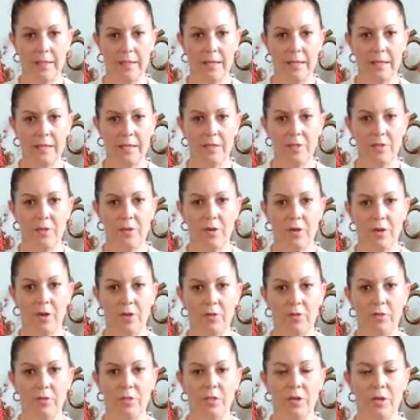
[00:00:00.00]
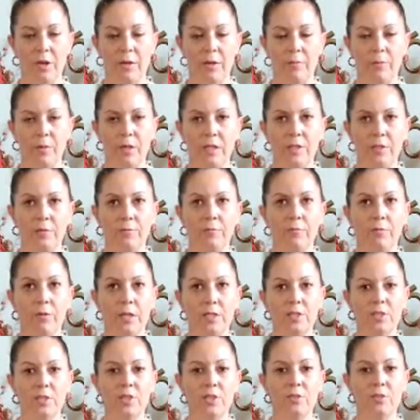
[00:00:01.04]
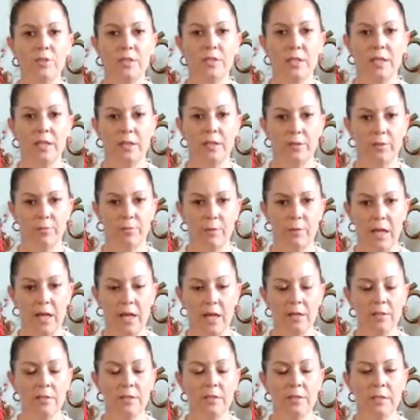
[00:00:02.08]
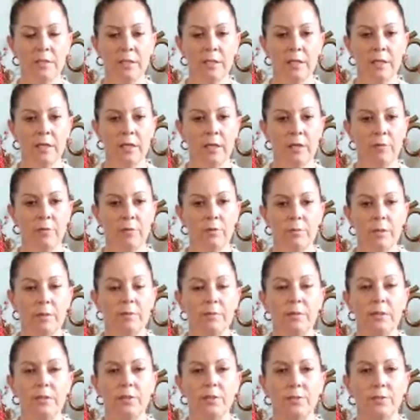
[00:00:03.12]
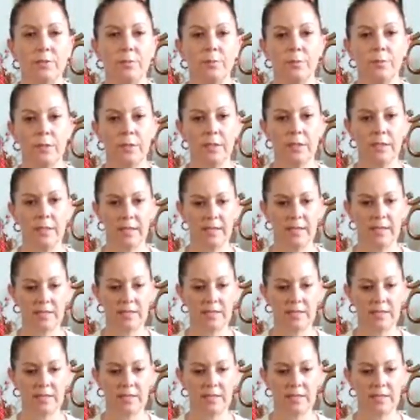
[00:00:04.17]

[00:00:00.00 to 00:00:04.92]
And again, in your own time, when you've reached your 10th round, remember to bring the